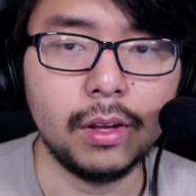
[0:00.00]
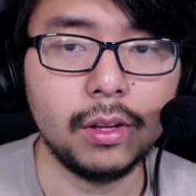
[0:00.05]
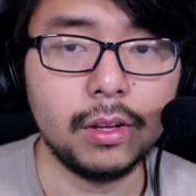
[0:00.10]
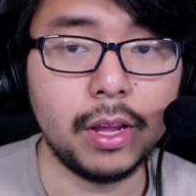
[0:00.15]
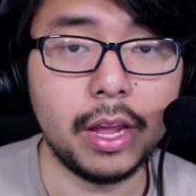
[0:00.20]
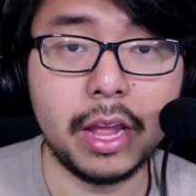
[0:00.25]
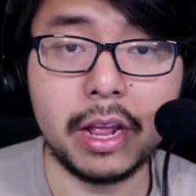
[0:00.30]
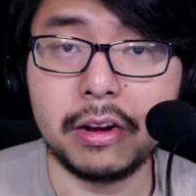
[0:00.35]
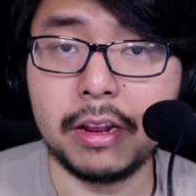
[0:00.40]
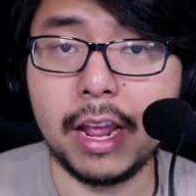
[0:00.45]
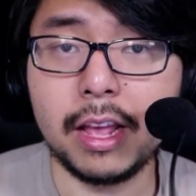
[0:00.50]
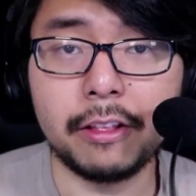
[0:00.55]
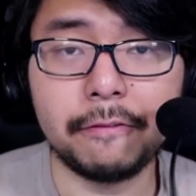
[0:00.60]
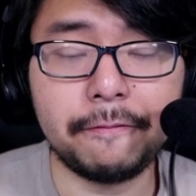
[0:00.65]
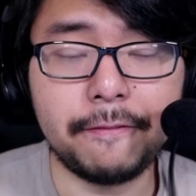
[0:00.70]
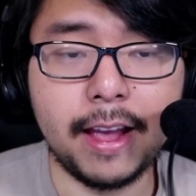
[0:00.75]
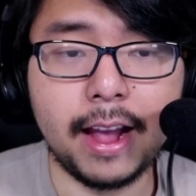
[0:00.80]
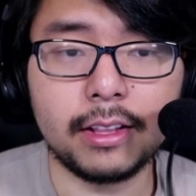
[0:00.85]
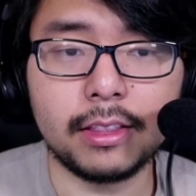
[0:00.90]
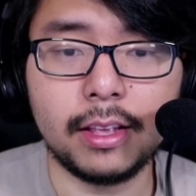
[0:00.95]
And yeah, the
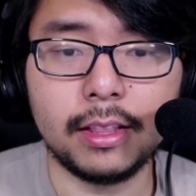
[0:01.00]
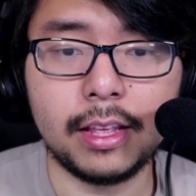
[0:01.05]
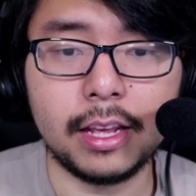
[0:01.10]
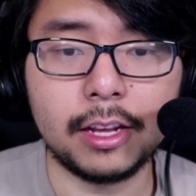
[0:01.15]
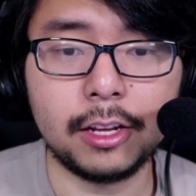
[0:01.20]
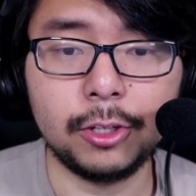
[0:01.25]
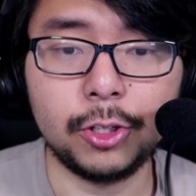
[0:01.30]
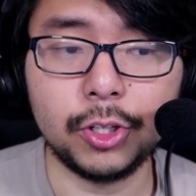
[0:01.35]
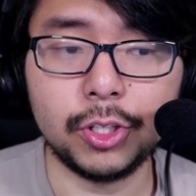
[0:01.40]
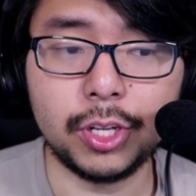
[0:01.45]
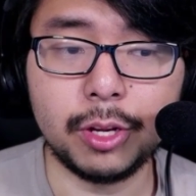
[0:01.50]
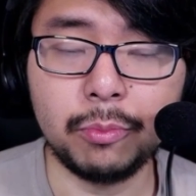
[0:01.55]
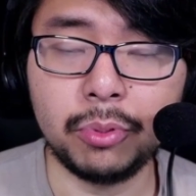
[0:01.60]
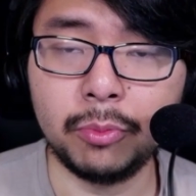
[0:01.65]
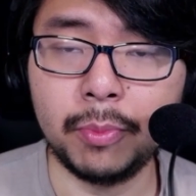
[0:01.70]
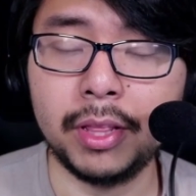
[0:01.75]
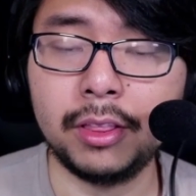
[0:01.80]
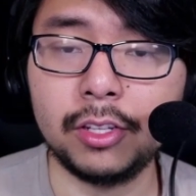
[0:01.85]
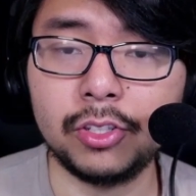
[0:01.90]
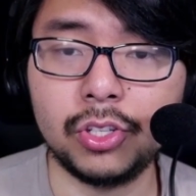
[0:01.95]
fact that they can just
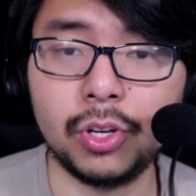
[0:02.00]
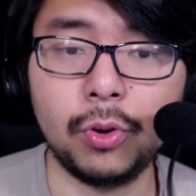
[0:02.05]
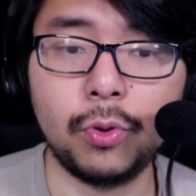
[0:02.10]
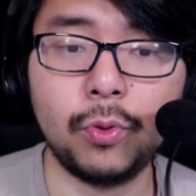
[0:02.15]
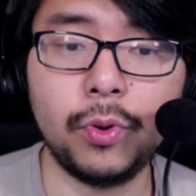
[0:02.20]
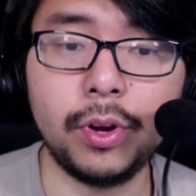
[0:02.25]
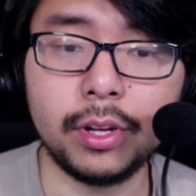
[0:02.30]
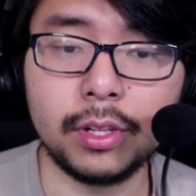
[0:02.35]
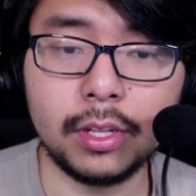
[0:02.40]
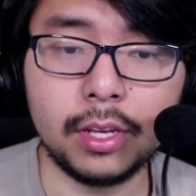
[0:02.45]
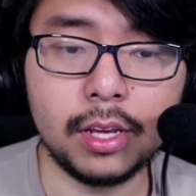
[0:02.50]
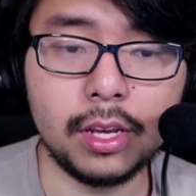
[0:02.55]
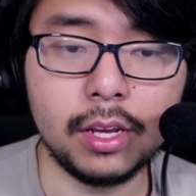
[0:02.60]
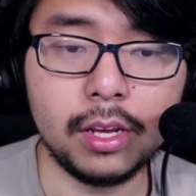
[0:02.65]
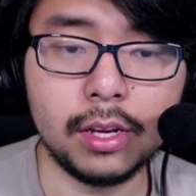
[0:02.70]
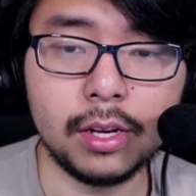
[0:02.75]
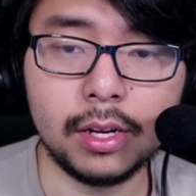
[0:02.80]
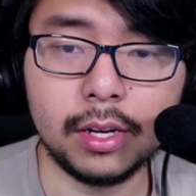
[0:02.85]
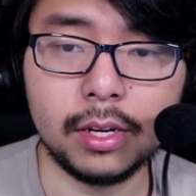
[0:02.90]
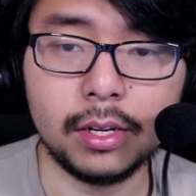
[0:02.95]
implement this so
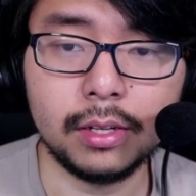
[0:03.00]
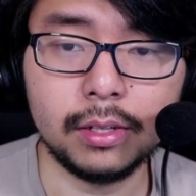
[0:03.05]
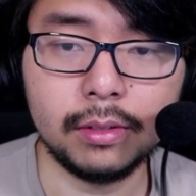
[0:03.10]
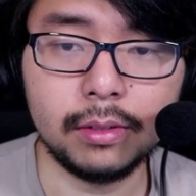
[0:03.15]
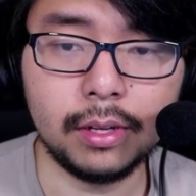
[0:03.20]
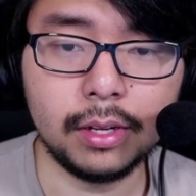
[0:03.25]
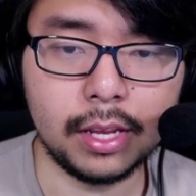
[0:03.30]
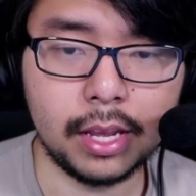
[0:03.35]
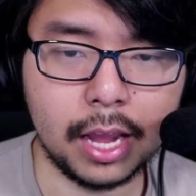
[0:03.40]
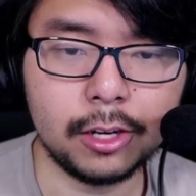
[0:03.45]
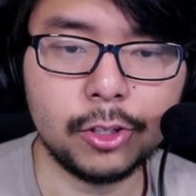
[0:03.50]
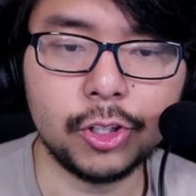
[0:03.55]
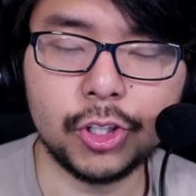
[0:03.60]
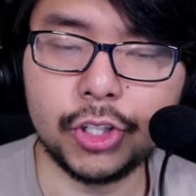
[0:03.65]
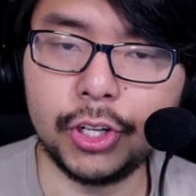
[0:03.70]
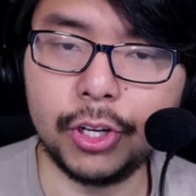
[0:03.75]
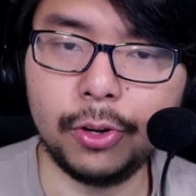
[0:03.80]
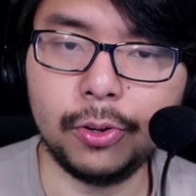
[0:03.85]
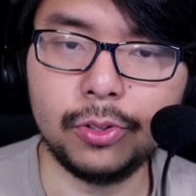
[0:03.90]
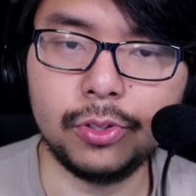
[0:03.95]
quickly, uh, again, just
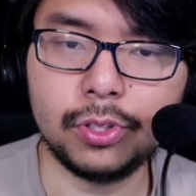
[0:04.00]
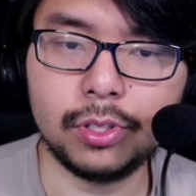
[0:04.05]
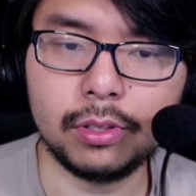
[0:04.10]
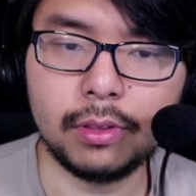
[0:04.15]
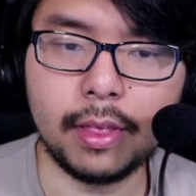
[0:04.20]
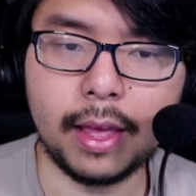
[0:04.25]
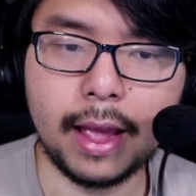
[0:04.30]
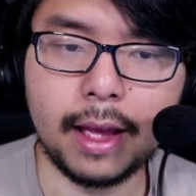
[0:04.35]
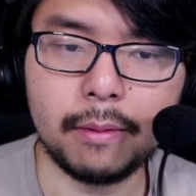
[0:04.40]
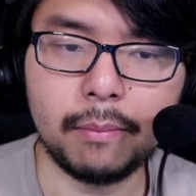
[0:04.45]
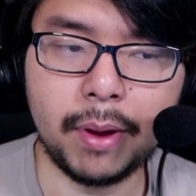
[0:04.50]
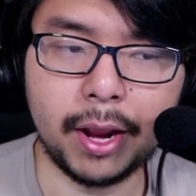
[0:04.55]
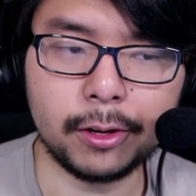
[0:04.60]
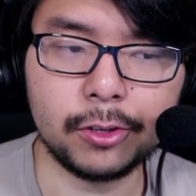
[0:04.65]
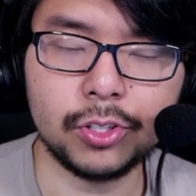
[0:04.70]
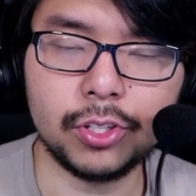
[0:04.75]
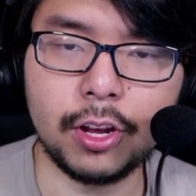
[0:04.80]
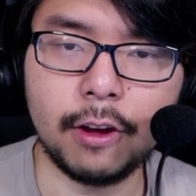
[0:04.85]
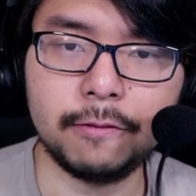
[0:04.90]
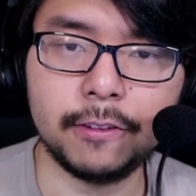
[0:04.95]
shows that
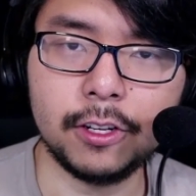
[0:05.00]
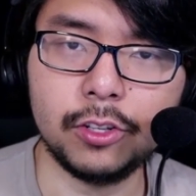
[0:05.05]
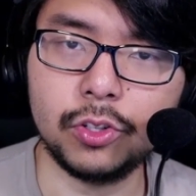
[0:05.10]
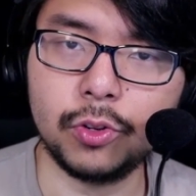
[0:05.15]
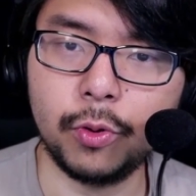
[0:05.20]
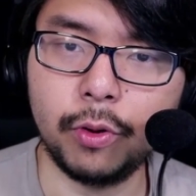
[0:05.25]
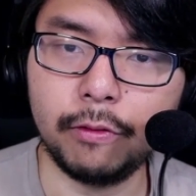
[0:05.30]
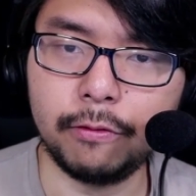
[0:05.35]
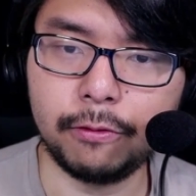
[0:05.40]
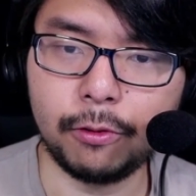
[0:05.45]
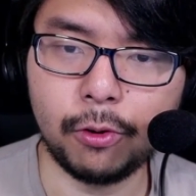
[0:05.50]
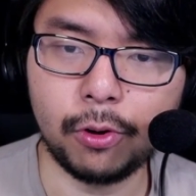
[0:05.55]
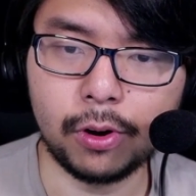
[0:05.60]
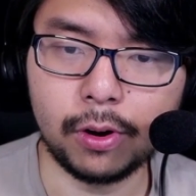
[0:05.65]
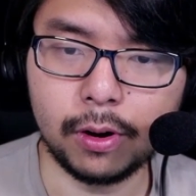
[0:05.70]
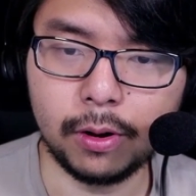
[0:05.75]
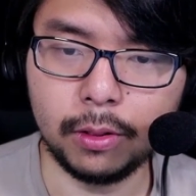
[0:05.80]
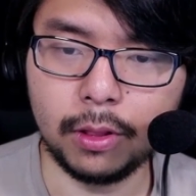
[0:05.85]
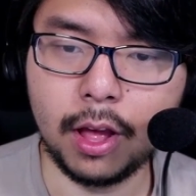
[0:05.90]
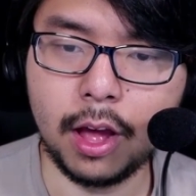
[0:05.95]
Microsoft is going
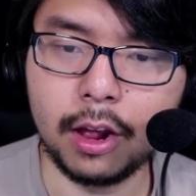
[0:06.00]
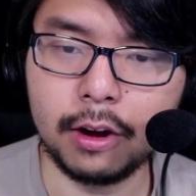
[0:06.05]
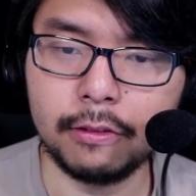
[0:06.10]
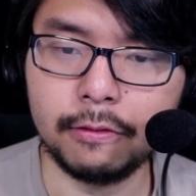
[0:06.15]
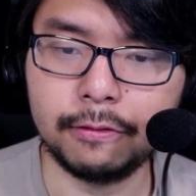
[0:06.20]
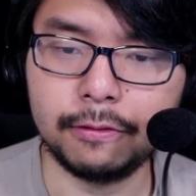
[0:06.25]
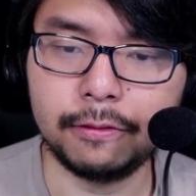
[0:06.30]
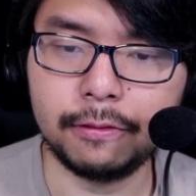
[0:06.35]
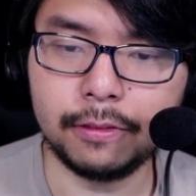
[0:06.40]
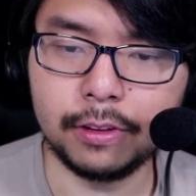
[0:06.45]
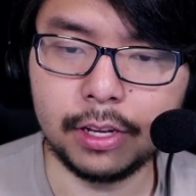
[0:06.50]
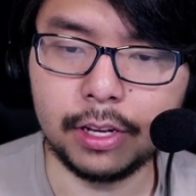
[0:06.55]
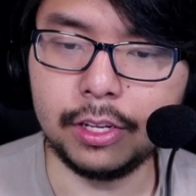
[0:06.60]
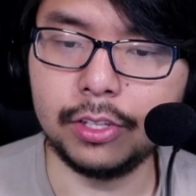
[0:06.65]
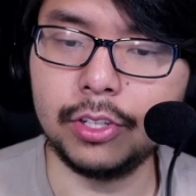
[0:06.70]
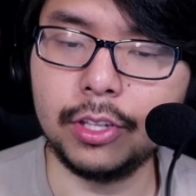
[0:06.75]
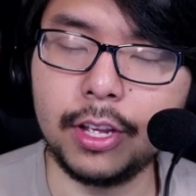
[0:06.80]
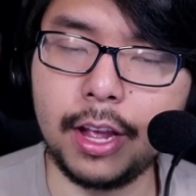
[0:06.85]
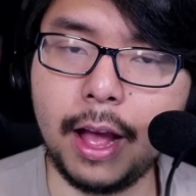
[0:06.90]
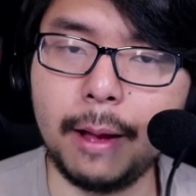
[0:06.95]
for a lot of
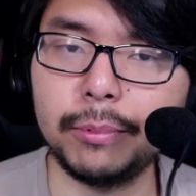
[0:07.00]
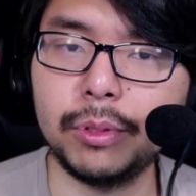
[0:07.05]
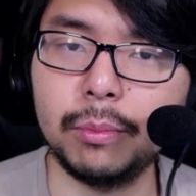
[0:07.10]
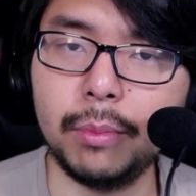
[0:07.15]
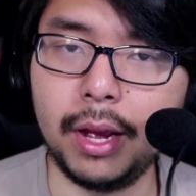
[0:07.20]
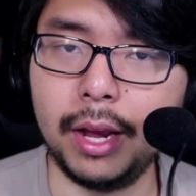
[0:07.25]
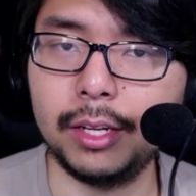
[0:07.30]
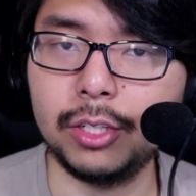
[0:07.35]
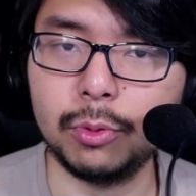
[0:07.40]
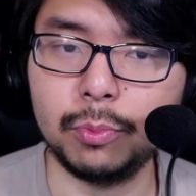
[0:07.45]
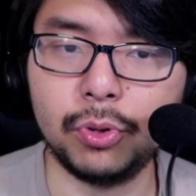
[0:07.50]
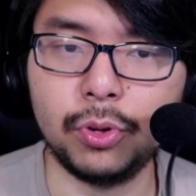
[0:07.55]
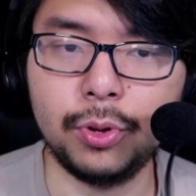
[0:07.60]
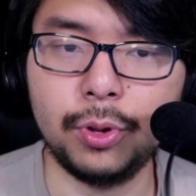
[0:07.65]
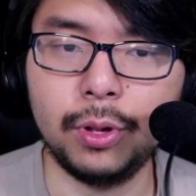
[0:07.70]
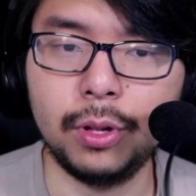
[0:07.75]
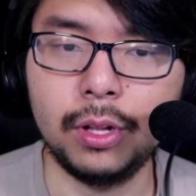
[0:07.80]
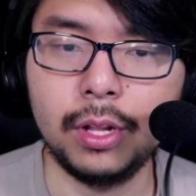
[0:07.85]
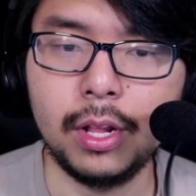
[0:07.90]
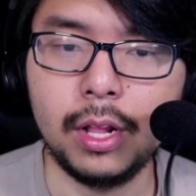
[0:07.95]
easily
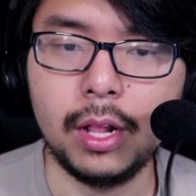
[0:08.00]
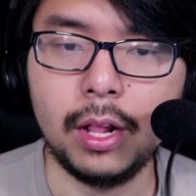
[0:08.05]
optimizable